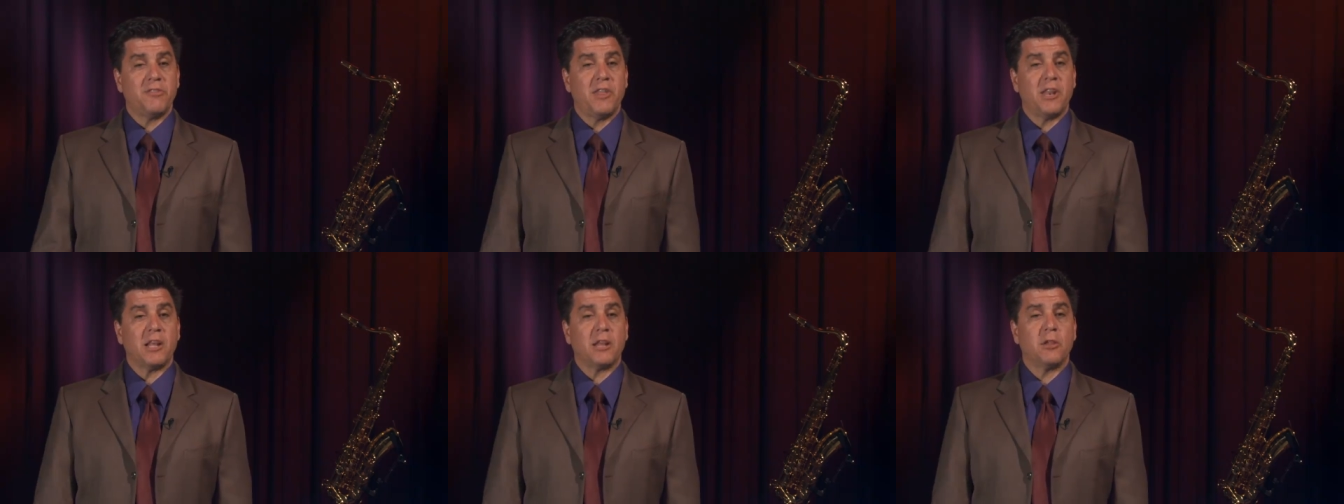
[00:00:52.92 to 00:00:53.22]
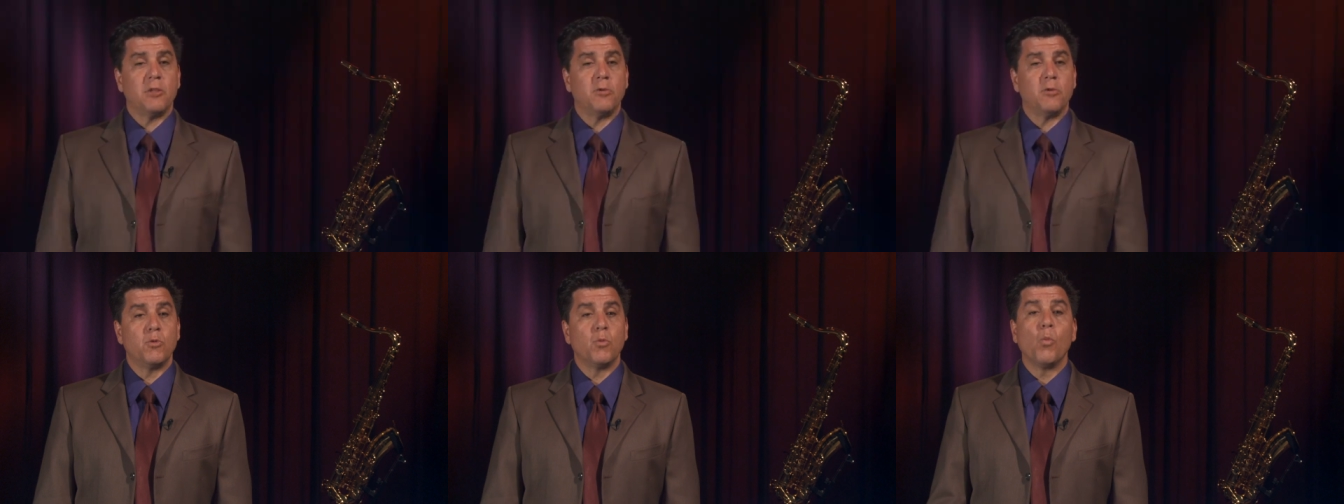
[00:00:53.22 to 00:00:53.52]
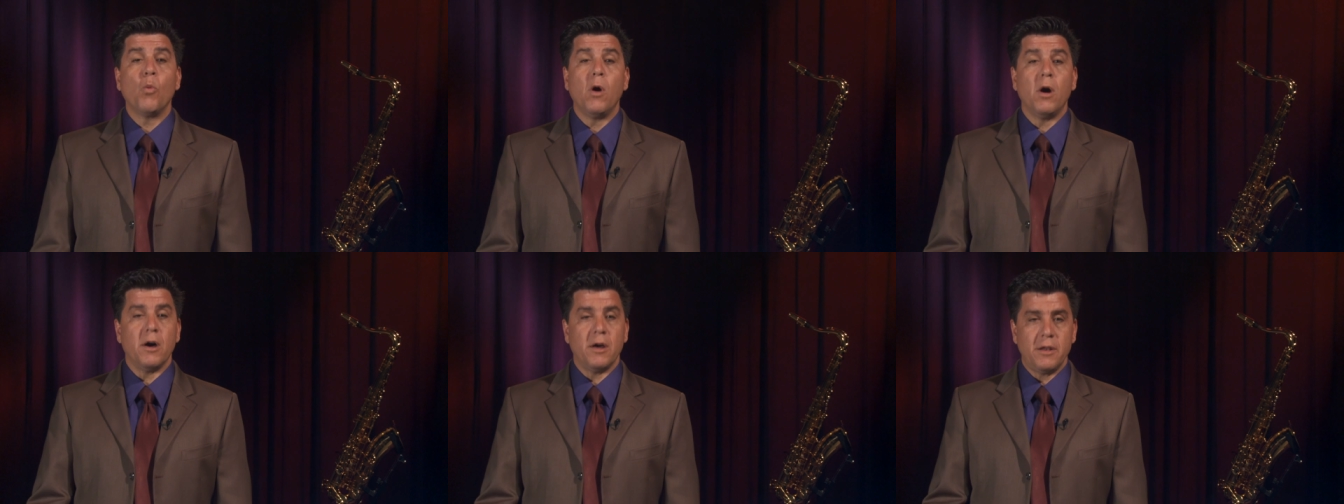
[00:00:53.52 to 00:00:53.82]
that
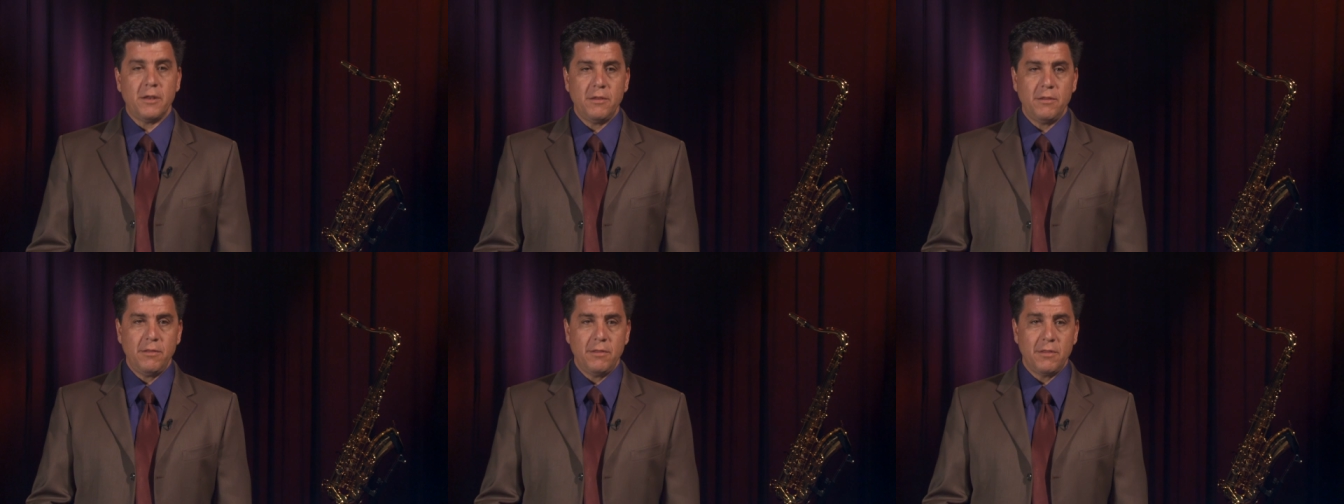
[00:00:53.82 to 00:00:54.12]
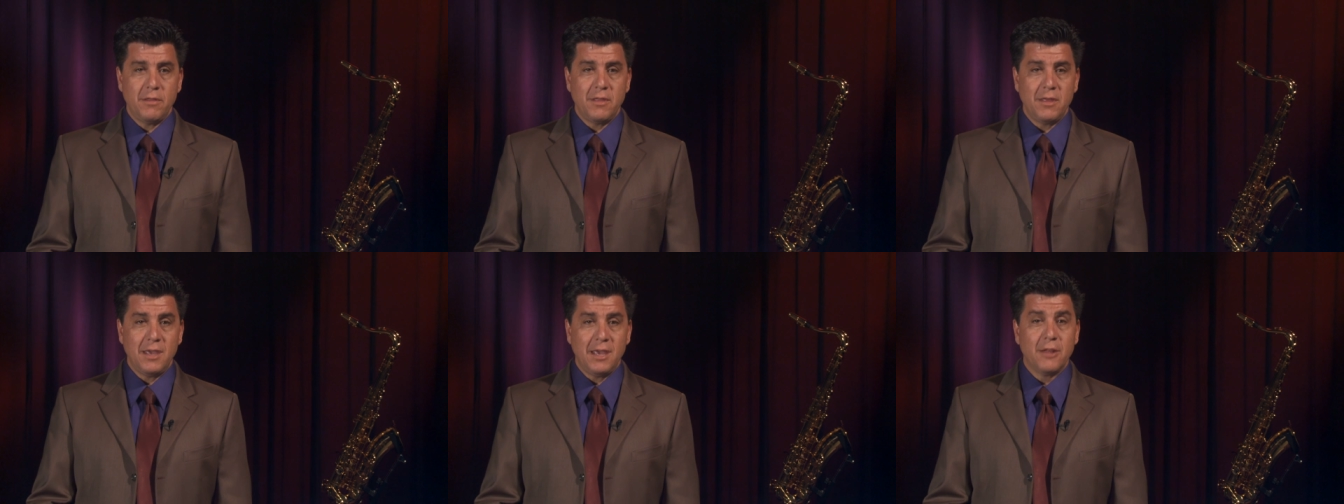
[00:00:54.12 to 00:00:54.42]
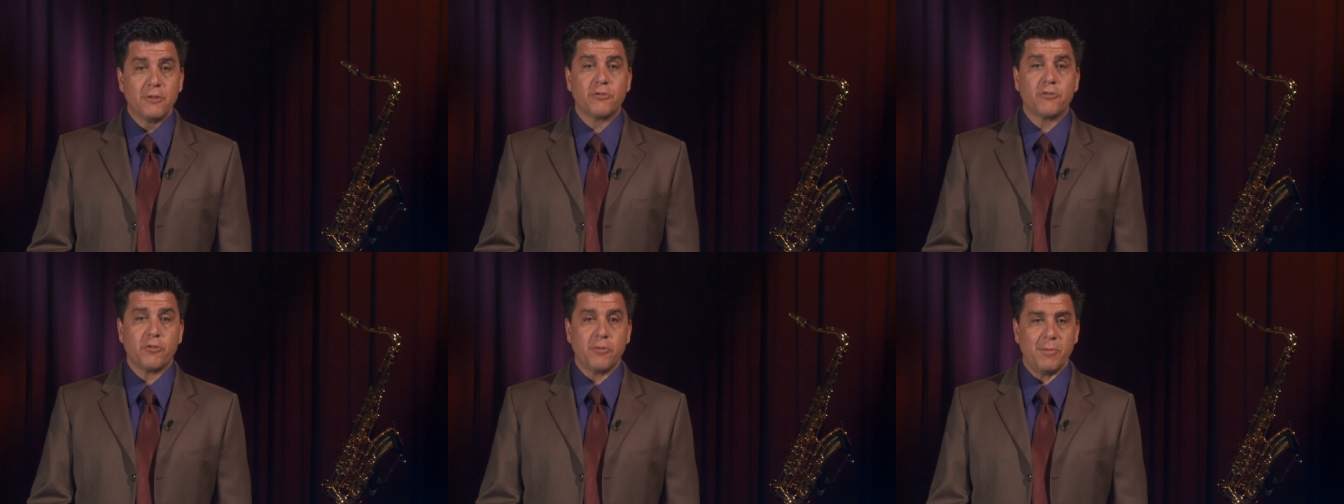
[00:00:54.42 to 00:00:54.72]
include one, the
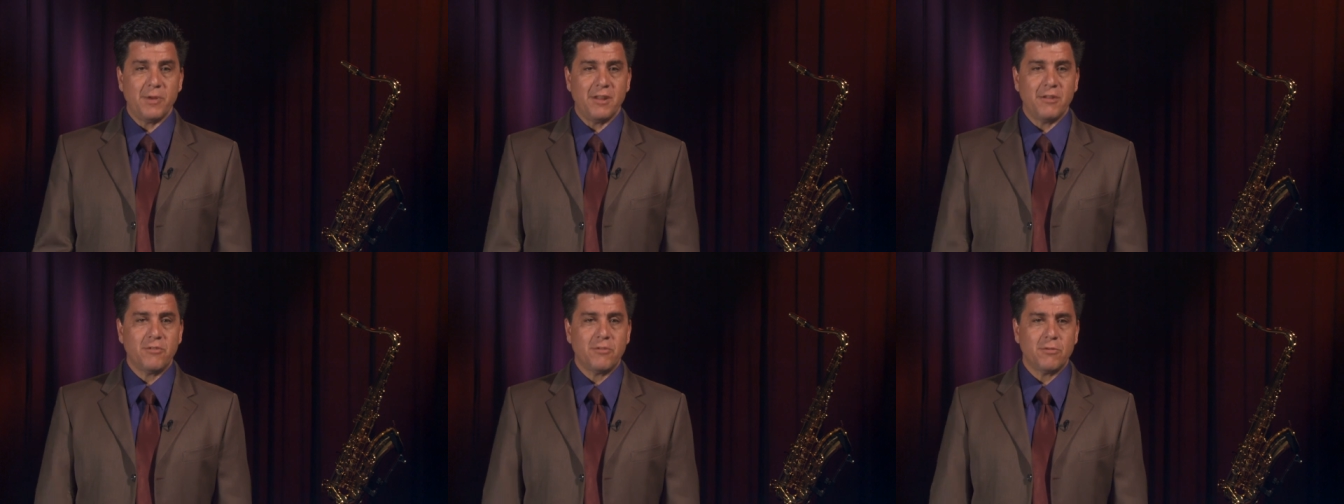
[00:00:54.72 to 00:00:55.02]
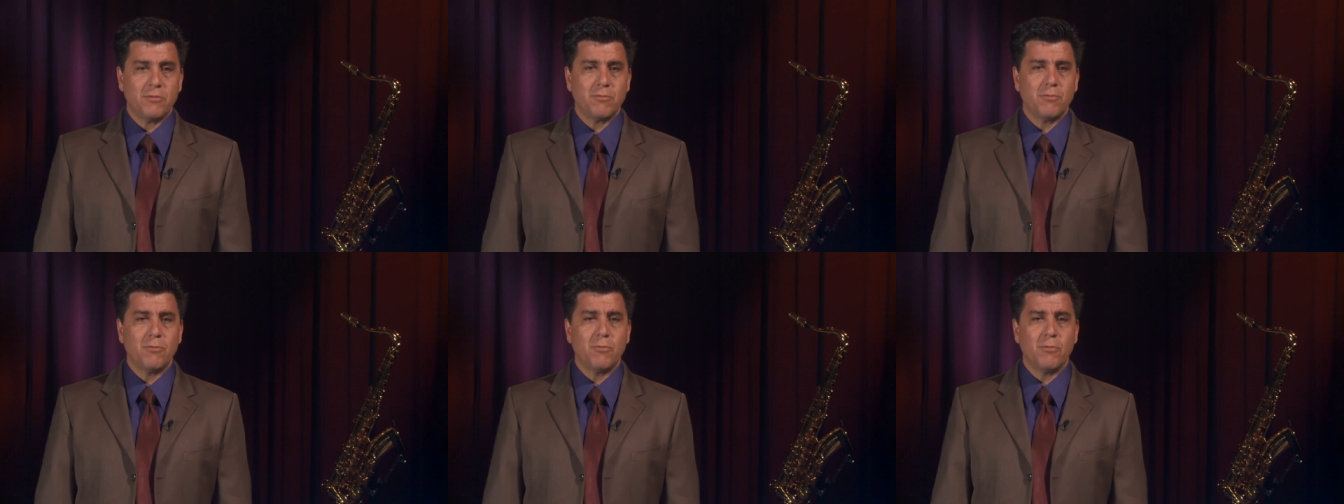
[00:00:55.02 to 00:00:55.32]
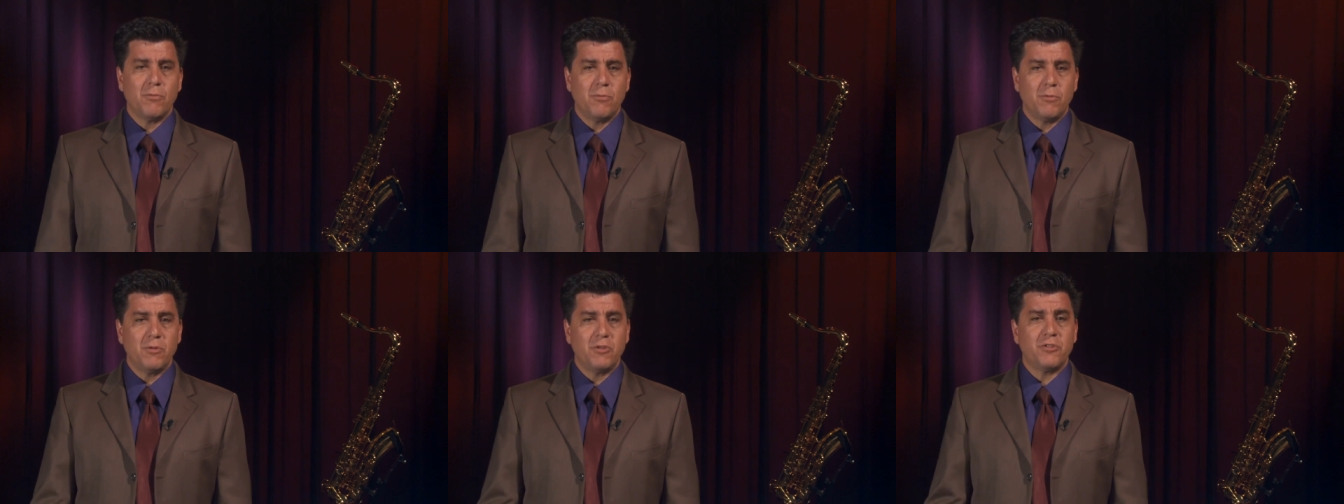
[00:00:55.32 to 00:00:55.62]
instruments,
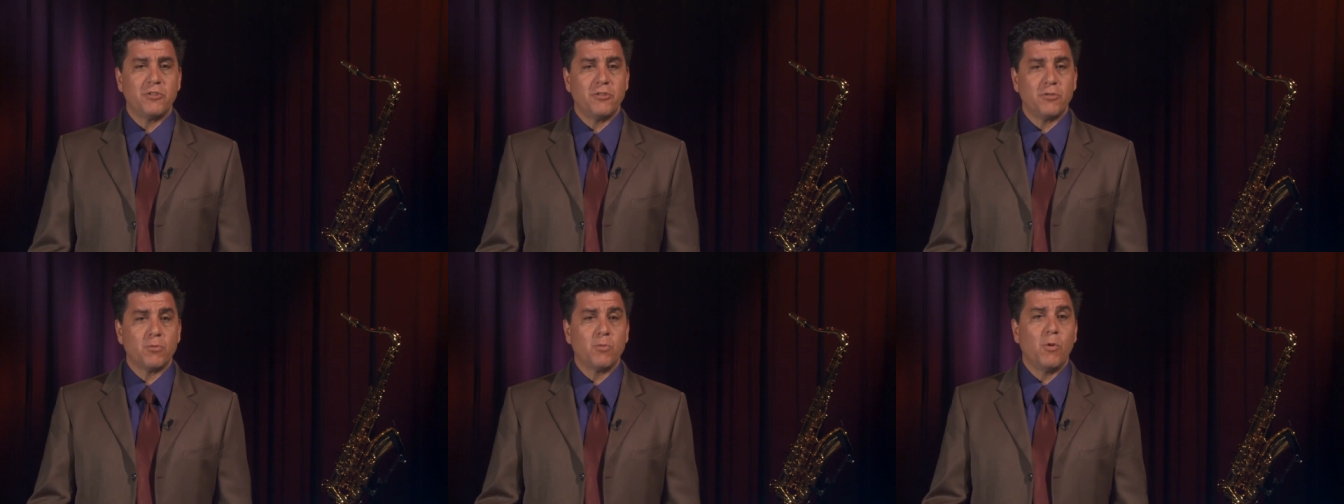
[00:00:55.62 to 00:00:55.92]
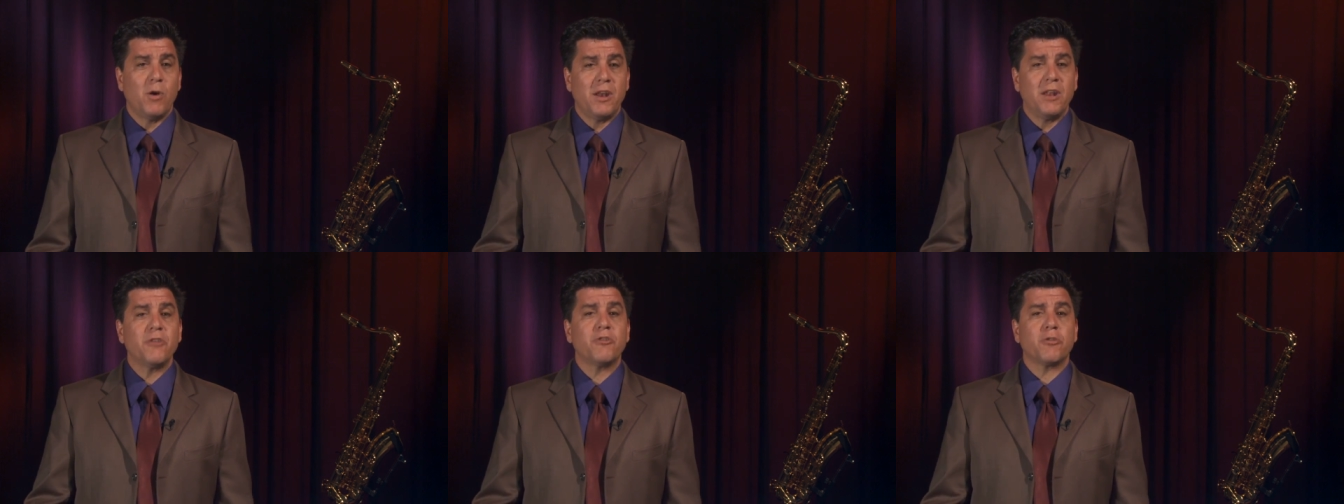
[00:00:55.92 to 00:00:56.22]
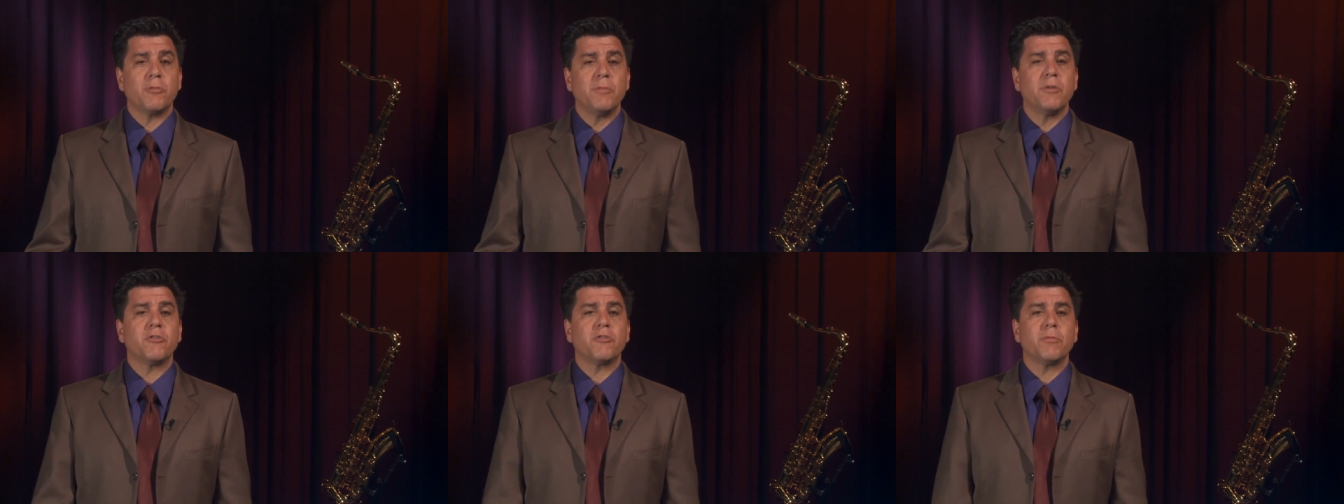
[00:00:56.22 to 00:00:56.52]
which is what
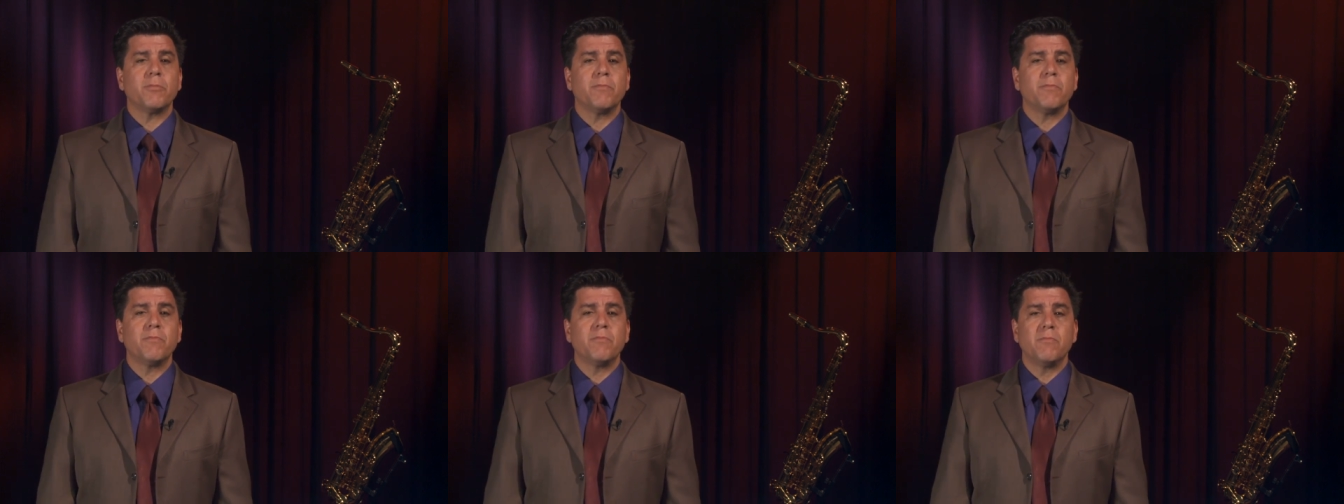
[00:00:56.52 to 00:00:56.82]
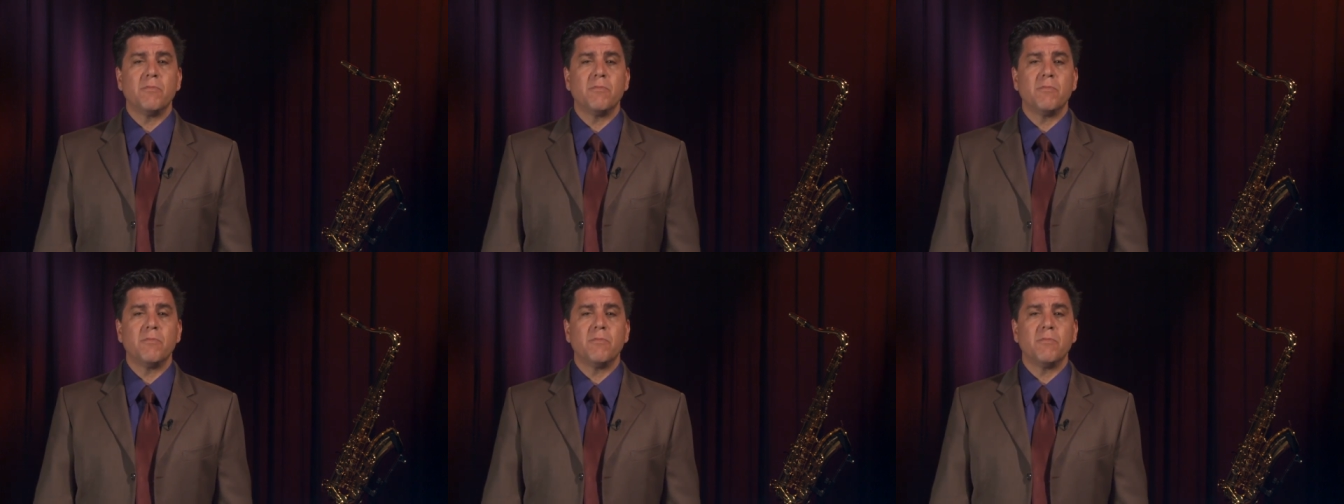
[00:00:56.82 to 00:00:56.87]
instruments are